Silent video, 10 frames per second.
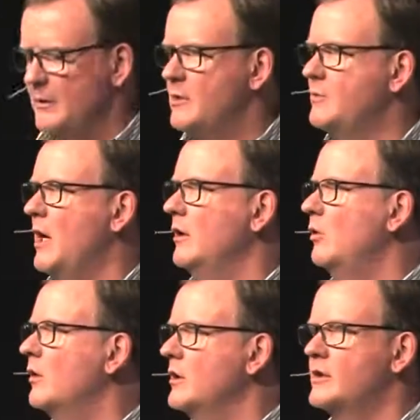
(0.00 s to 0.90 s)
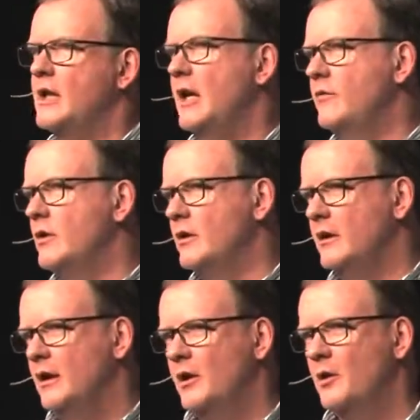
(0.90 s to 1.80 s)
him as my Lord and Savior. And
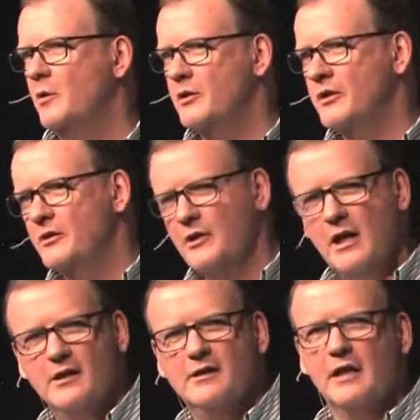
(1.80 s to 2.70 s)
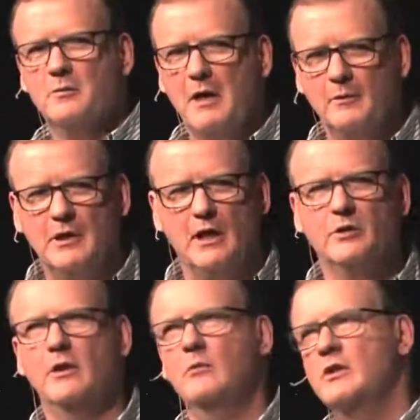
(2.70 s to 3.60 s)
her older sister, Alex, got to baptize
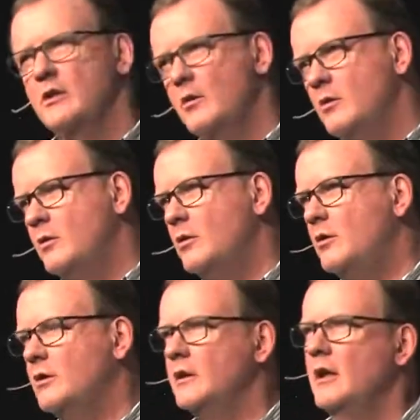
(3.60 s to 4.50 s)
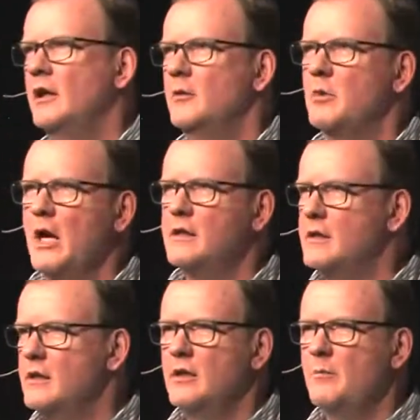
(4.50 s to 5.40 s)
her. That was so cool. And Bryce
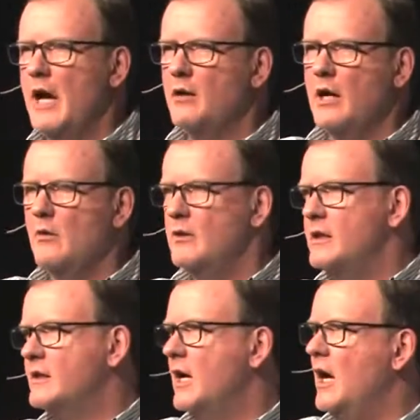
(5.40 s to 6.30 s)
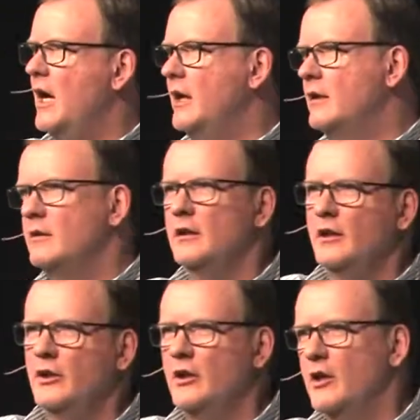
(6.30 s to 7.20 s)
is in the background with the sign,
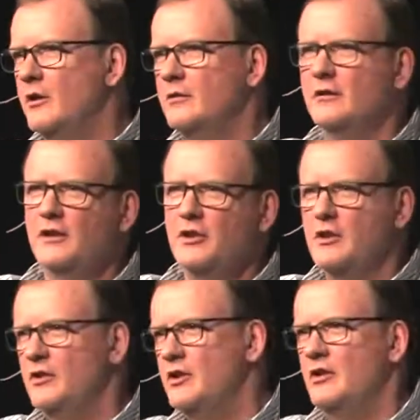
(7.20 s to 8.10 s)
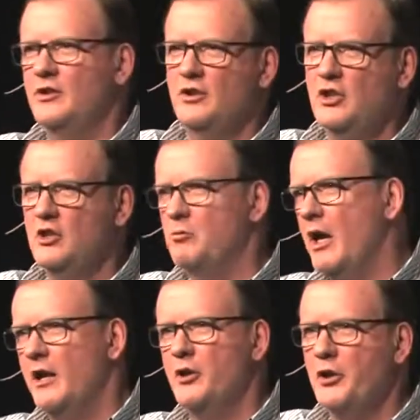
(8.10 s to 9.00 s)
you know, she, she's, she's
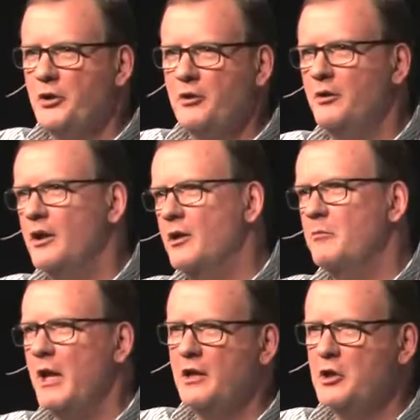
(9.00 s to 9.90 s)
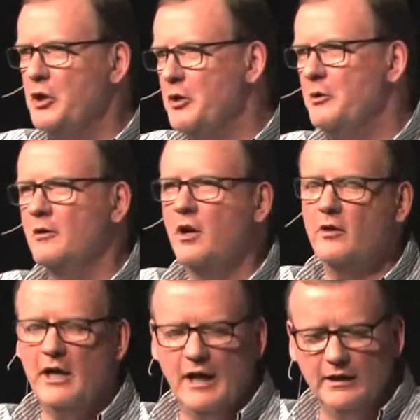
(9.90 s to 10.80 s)
brand new, you know, made new, and all
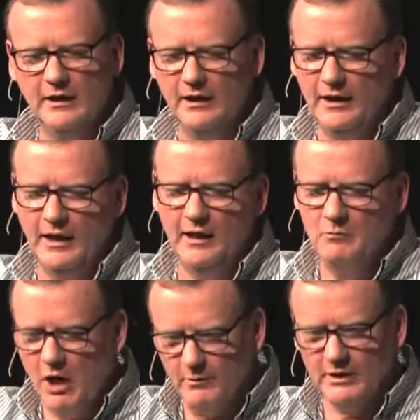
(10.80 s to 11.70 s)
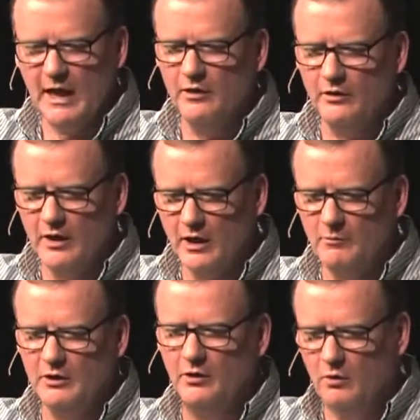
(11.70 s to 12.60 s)
that and mom and dad are there.
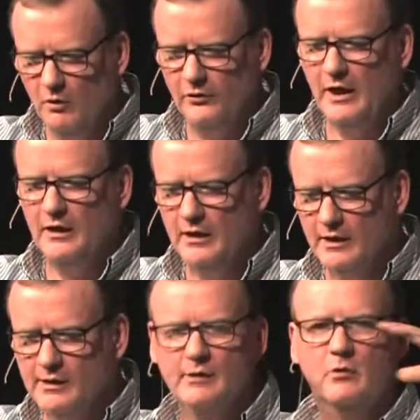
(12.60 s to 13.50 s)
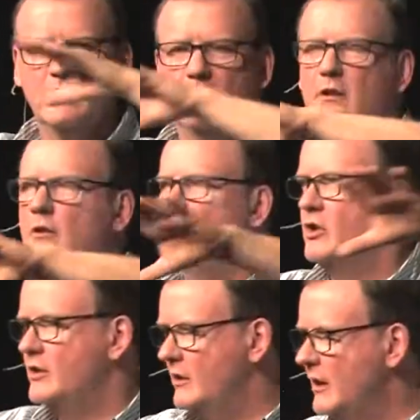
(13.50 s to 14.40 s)
But the cool thing is, was,
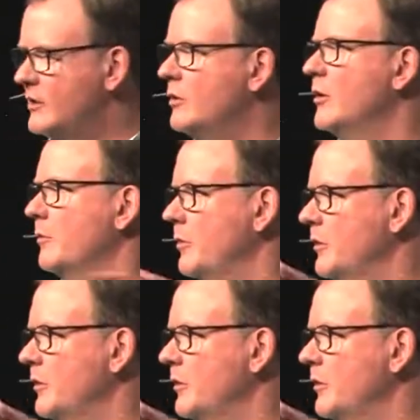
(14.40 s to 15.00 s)
was this group.